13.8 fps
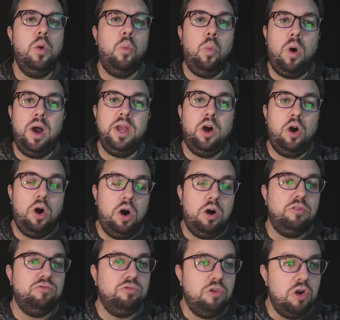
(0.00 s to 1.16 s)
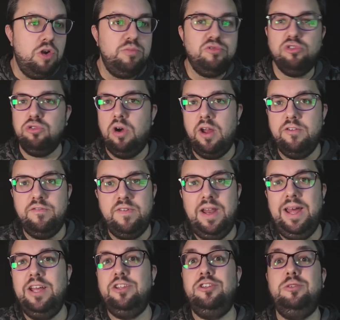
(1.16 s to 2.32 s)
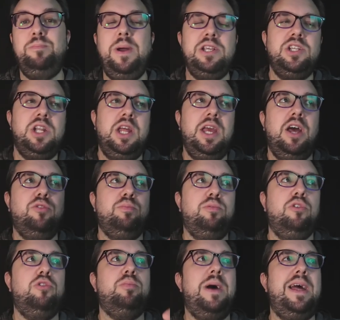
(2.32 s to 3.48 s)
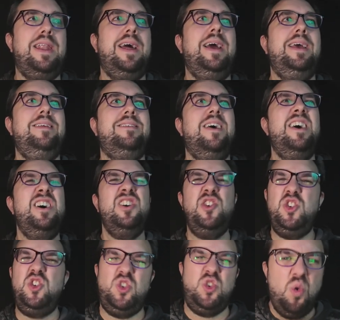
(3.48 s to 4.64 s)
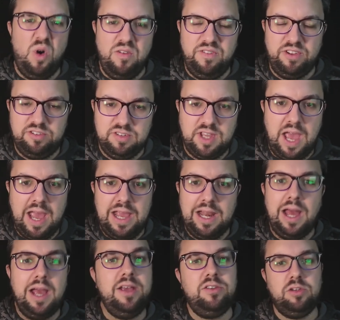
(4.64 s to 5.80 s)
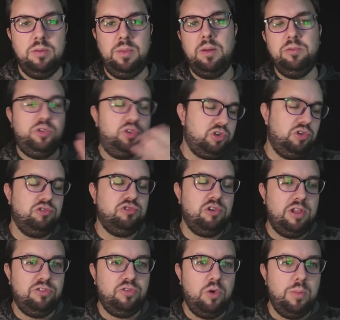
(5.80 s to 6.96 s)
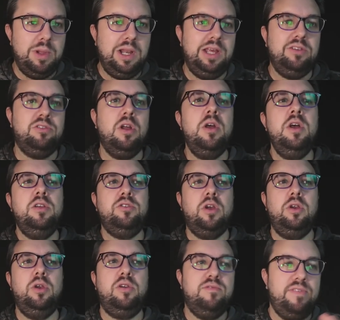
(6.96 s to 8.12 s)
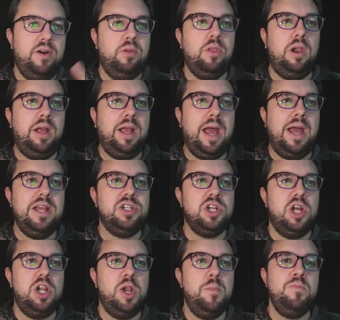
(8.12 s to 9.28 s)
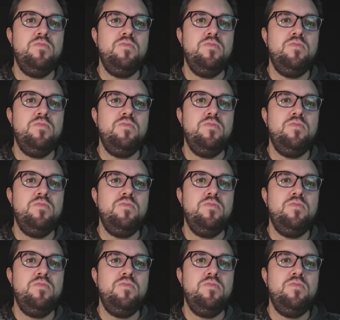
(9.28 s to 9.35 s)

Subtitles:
White Hot Room, try and fill it, especially as Bruce Banner is sort of a scaler. He's going to be able to transform at least, so you can fill the location